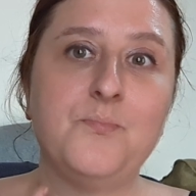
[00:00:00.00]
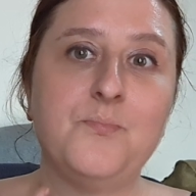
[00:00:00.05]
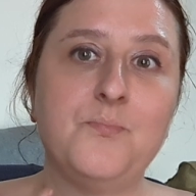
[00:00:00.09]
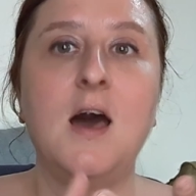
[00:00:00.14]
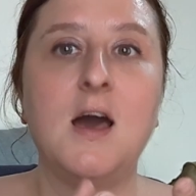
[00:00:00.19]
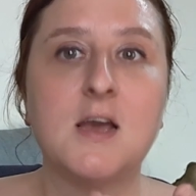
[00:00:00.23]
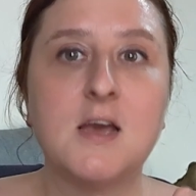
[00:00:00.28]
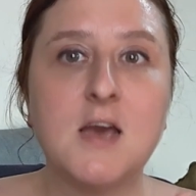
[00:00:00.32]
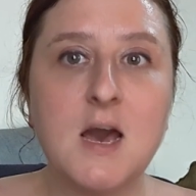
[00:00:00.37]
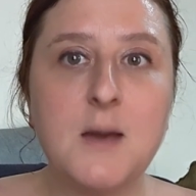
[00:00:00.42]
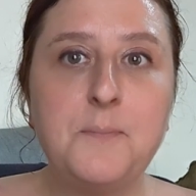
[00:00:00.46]

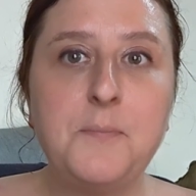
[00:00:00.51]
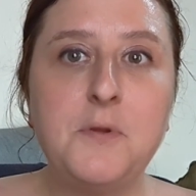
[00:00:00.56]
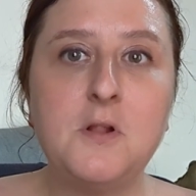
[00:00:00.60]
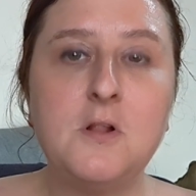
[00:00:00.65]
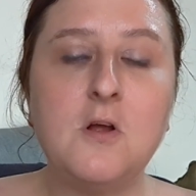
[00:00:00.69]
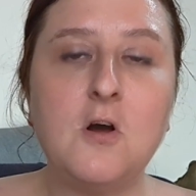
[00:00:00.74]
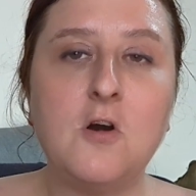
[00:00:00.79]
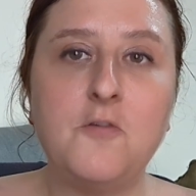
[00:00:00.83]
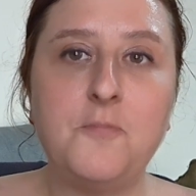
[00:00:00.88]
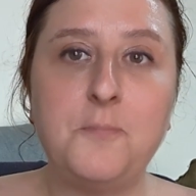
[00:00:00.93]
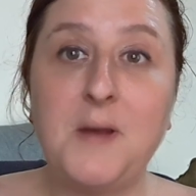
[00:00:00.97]
a
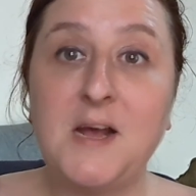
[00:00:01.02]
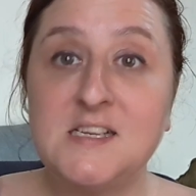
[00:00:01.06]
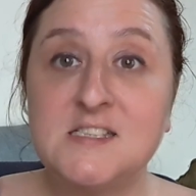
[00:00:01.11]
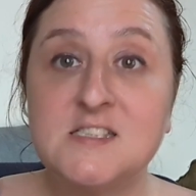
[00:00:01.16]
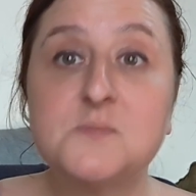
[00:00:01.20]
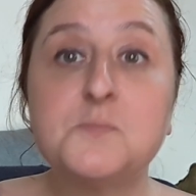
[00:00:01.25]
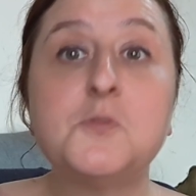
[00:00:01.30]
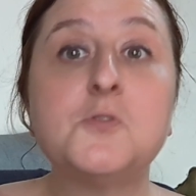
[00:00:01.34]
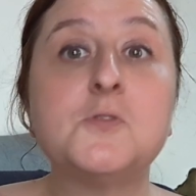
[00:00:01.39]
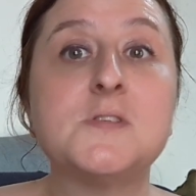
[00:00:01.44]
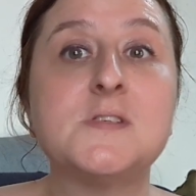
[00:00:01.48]
couple of
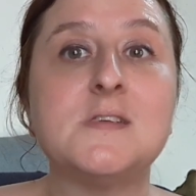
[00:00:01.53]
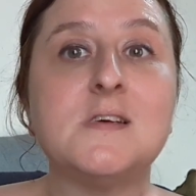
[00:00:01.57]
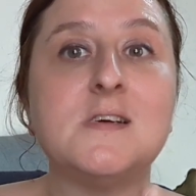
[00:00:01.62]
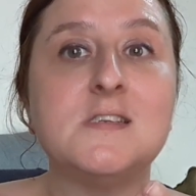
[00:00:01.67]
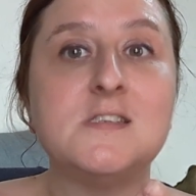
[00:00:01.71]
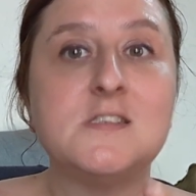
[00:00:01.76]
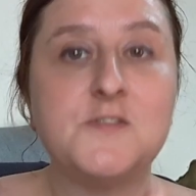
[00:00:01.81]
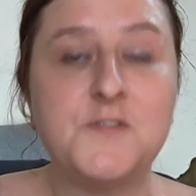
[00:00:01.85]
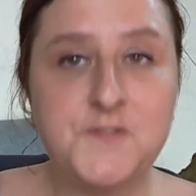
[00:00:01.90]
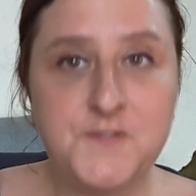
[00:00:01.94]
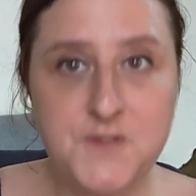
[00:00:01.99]

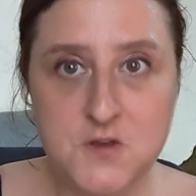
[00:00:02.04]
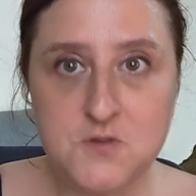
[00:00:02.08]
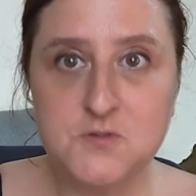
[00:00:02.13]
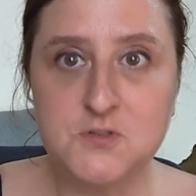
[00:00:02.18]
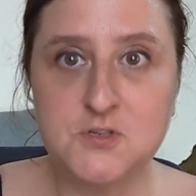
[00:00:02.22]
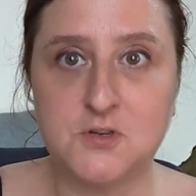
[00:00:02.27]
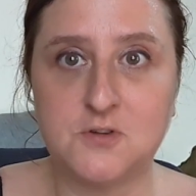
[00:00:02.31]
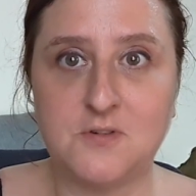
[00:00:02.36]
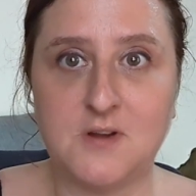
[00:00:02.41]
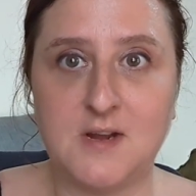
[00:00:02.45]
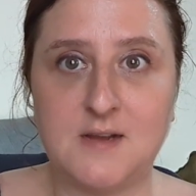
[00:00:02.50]
passport-sized
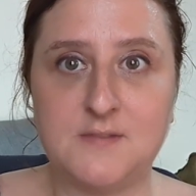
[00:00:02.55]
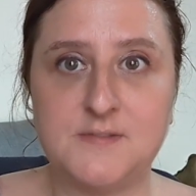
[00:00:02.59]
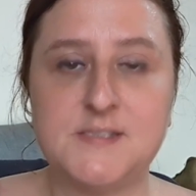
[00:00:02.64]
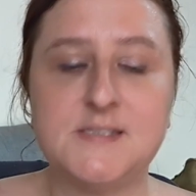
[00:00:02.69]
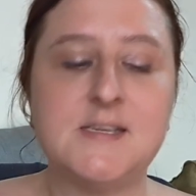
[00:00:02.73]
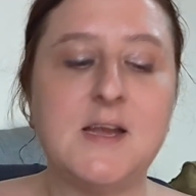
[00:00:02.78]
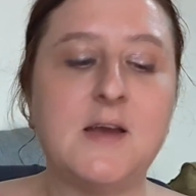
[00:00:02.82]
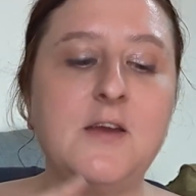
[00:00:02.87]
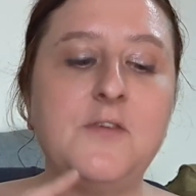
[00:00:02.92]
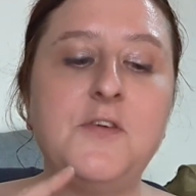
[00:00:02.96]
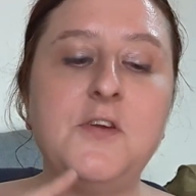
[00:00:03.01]
photographs.
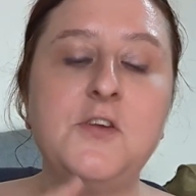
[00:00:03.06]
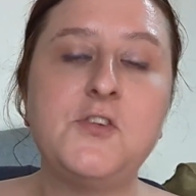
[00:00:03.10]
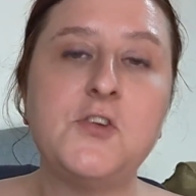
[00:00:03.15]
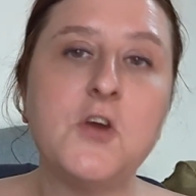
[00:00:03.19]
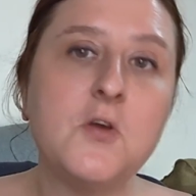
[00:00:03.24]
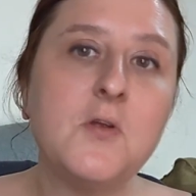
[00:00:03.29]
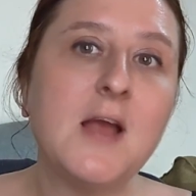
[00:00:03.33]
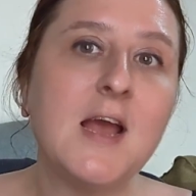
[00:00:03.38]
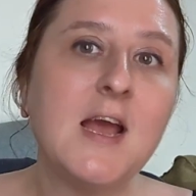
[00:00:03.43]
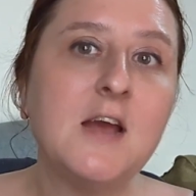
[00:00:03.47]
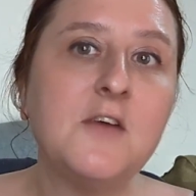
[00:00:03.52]
Now, if you
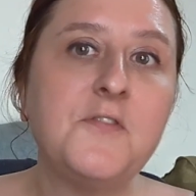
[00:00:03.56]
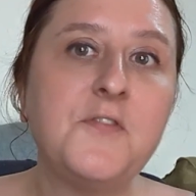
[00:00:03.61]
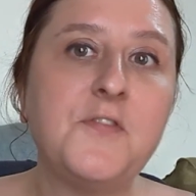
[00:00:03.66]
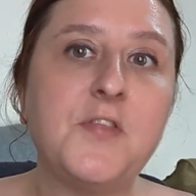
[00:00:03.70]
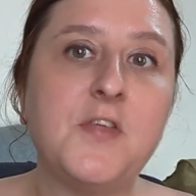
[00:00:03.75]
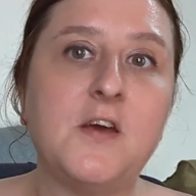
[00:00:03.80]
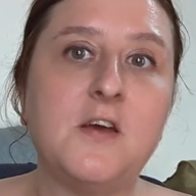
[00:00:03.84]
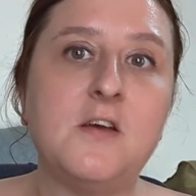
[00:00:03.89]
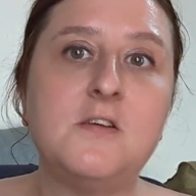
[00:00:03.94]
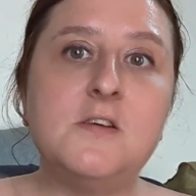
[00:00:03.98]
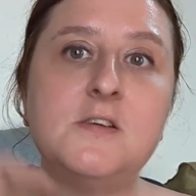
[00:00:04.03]
don't have
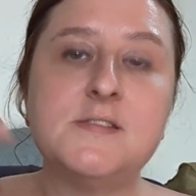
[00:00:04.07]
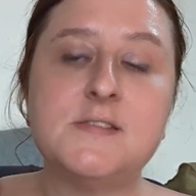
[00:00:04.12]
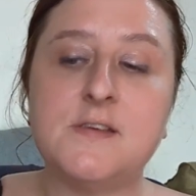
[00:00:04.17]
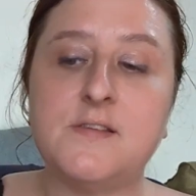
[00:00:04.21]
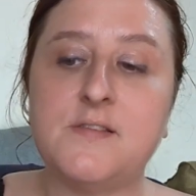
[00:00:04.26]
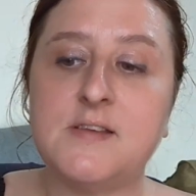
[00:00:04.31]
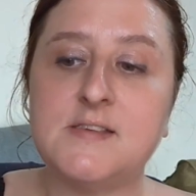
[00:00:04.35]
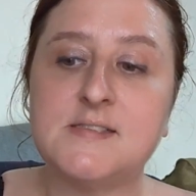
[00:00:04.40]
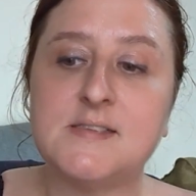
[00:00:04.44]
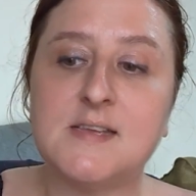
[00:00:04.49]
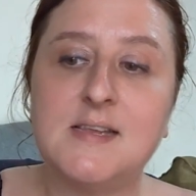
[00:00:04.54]
those,
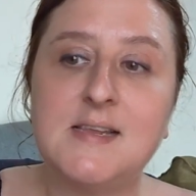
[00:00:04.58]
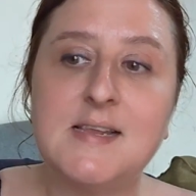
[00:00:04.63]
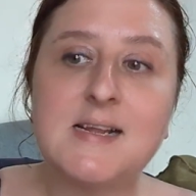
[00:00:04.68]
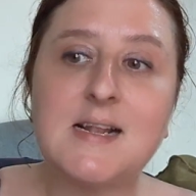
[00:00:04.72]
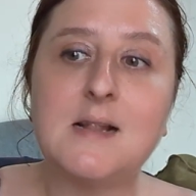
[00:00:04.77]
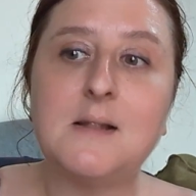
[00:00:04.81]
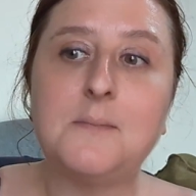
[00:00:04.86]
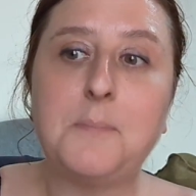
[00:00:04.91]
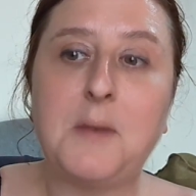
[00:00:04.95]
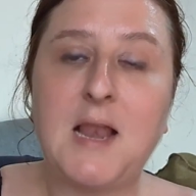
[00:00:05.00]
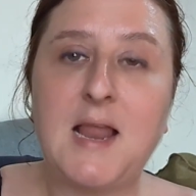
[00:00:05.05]
there's a
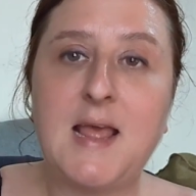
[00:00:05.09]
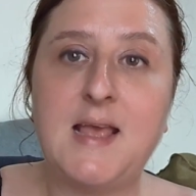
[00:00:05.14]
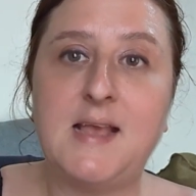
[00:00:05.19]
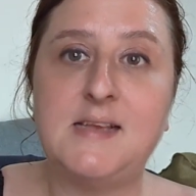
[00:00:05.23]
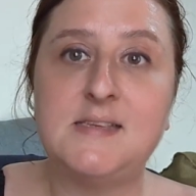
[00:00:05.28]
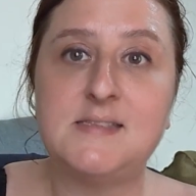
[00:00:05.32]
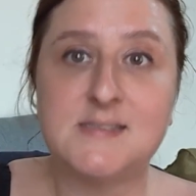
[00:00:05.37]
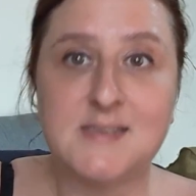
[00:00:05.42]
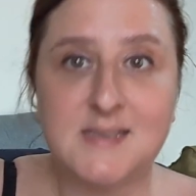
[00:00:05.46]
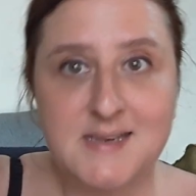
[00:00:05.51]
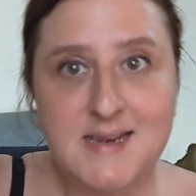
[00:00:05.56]
little
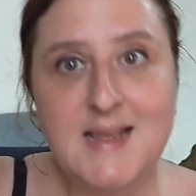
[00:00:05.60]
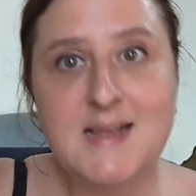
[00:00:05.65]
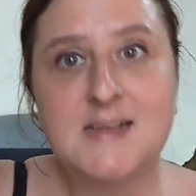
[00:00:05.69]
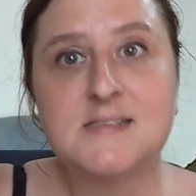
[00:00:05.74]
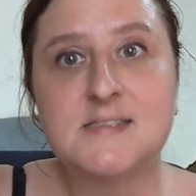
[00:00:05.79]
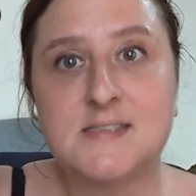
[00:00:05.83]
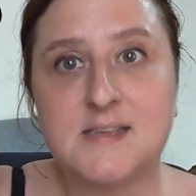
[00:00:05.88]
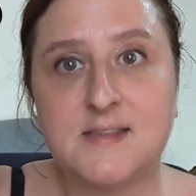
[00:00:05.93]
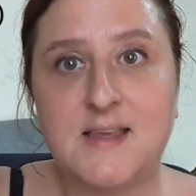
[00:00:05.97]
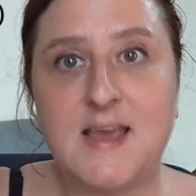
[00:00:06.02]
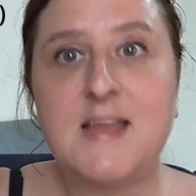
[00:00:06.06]
place
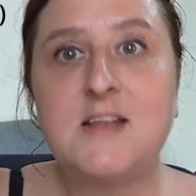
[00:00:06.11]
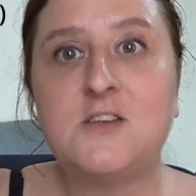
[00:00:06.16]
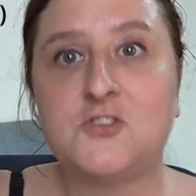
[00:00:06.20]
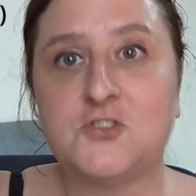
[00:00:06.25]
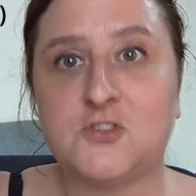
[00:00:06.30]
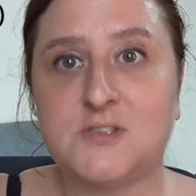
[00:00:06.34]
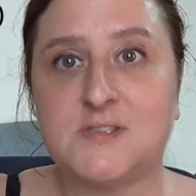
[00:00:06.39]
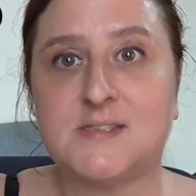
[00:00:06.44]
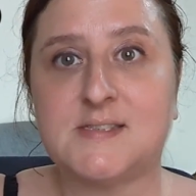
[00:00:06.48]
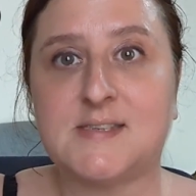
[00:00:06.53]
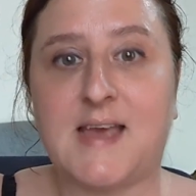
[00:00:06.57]
next to the
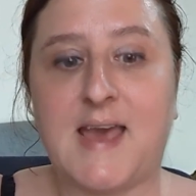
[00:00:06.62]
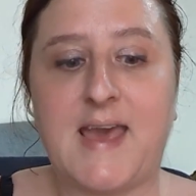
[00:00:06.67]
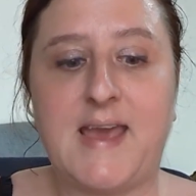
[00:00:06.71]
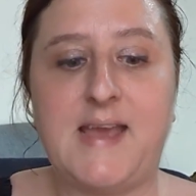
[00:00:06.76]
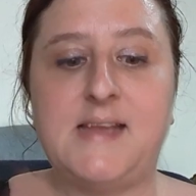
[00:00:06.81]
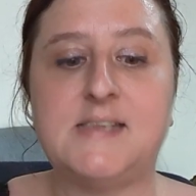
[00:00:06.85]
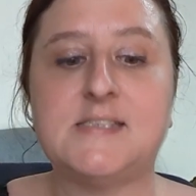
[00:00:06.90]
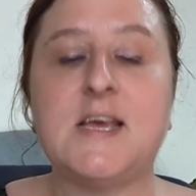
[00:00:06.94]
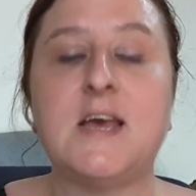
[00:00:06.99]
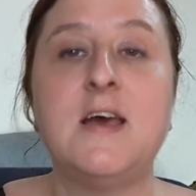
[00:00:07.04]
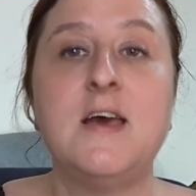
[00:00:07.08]
entrance
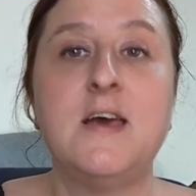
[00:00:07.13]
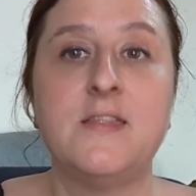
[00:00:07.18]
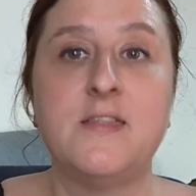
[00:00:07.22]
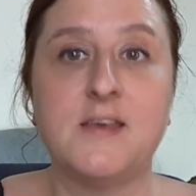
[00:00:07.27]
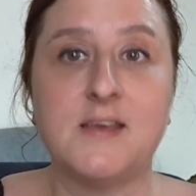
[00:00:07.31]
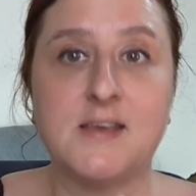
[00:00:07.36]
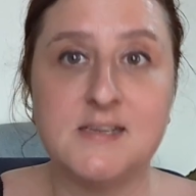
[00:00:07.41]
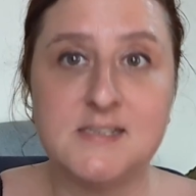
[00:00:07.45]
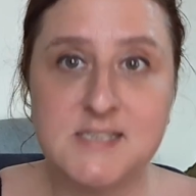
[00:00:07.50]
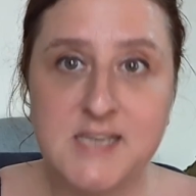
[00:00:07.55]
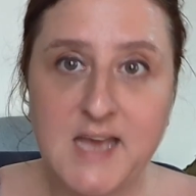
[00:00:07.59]
gate
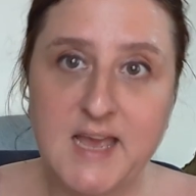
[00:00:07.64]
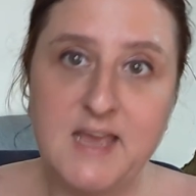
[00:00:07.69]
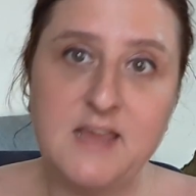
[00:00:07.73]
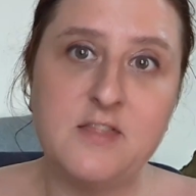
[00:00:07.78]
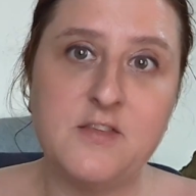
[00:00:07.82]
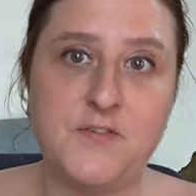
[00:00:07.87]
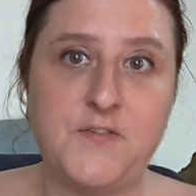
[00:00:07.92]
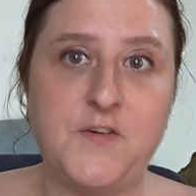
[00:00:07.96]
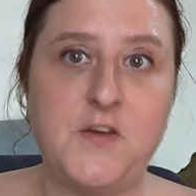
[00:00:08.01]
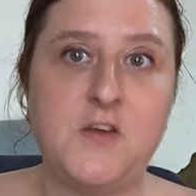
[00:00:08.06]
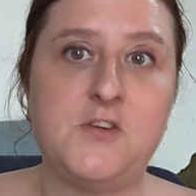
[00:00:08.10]
that can take
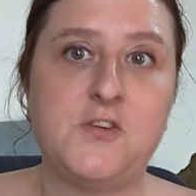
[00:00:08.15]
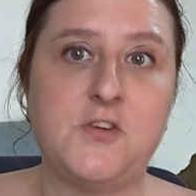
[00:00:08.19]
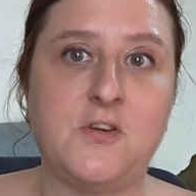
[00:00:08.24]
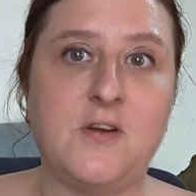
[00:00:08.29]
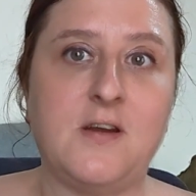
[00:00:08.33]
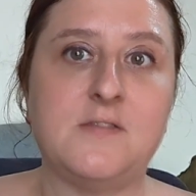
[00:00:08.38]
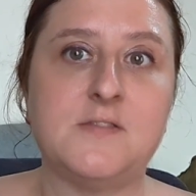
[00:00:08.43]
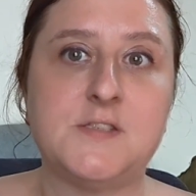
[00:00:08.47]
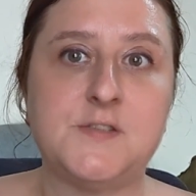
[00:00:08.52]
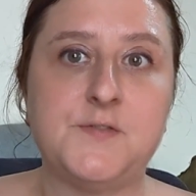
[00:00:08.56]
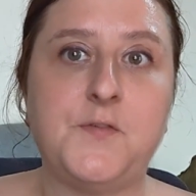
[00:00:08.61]
the
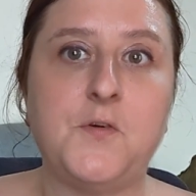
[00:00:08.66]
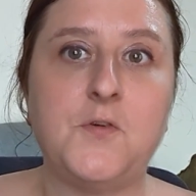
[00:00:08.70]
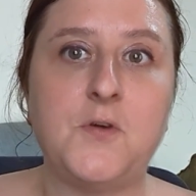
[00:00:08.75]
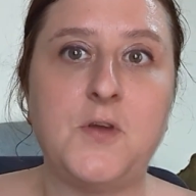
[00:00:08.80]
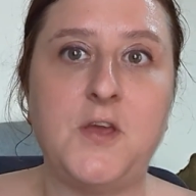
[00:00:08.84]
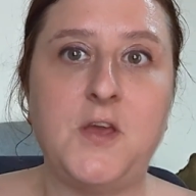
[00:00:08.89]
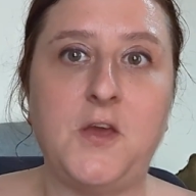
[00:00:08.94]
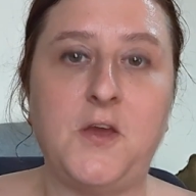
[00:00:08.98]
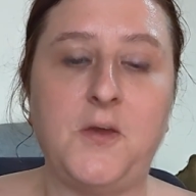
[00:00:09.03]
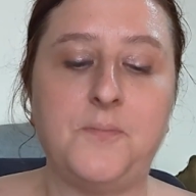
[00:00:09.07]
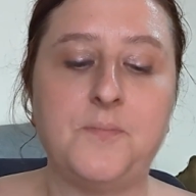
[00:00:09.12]
photographs for
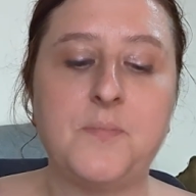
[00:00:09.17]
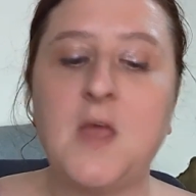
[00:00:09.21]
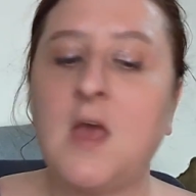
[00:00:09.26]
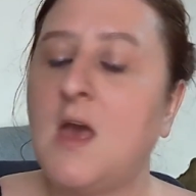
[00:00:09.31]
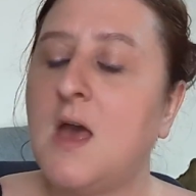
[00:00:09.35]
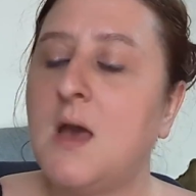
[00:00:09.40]
you.